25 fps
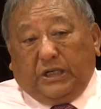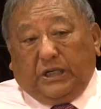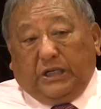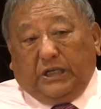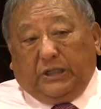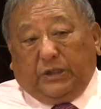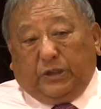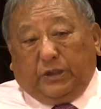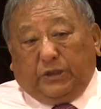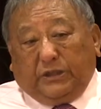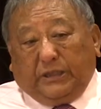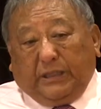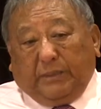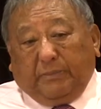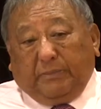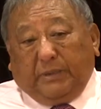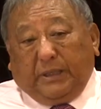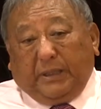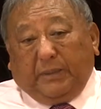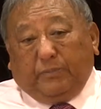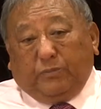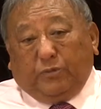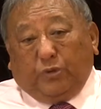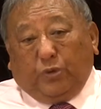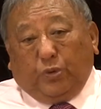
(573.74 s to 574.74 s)
It is
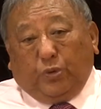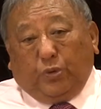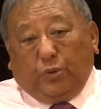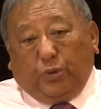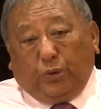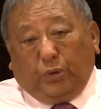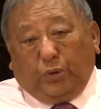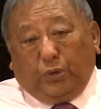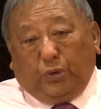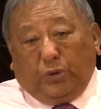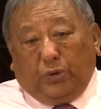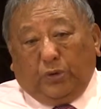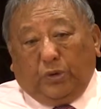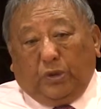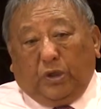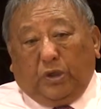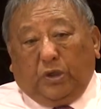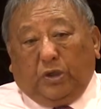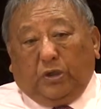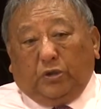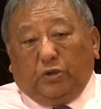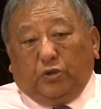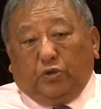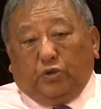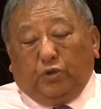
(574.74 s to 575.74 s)
sometimes good
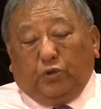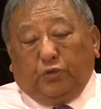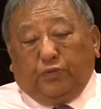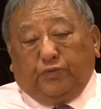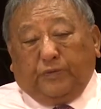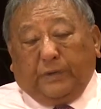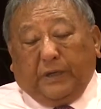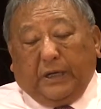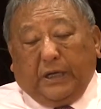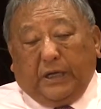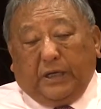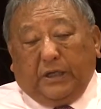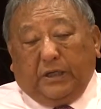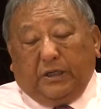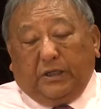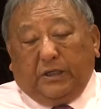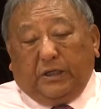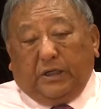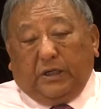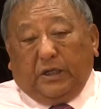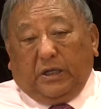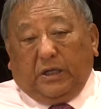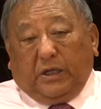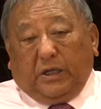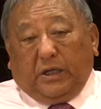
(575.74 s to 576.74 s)
to find
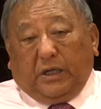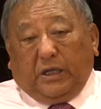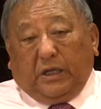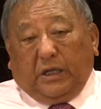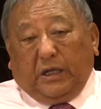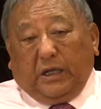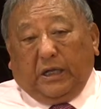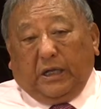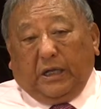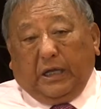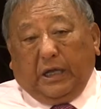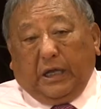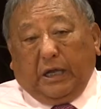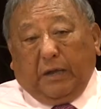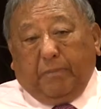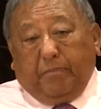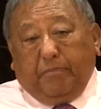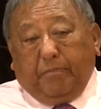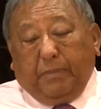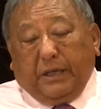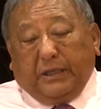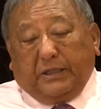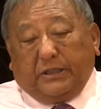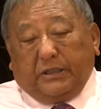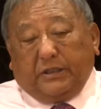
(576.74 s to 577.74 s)
uh,
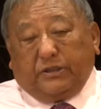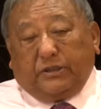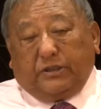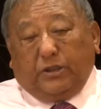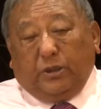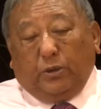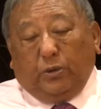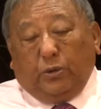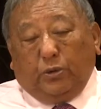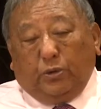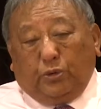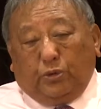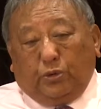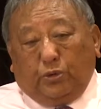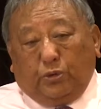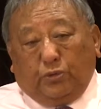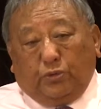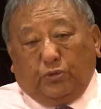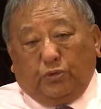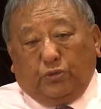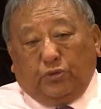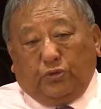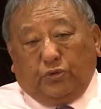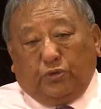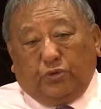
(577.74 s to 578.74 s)
better
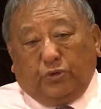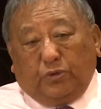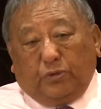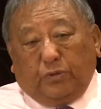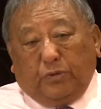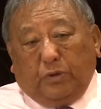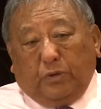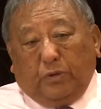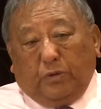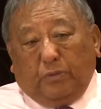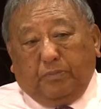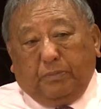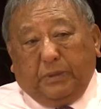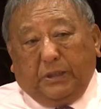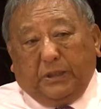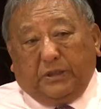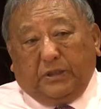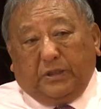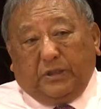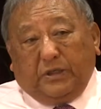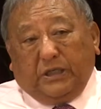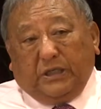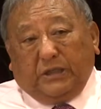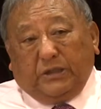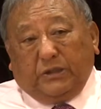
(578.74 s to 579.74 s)
solutions,
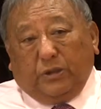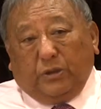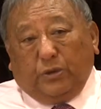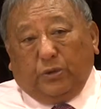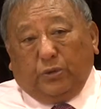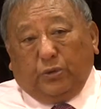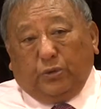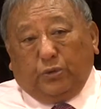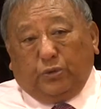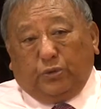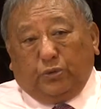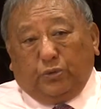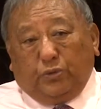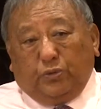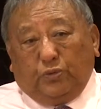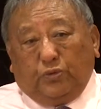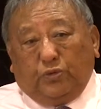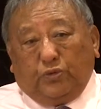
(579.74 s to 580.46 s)
better resolutions.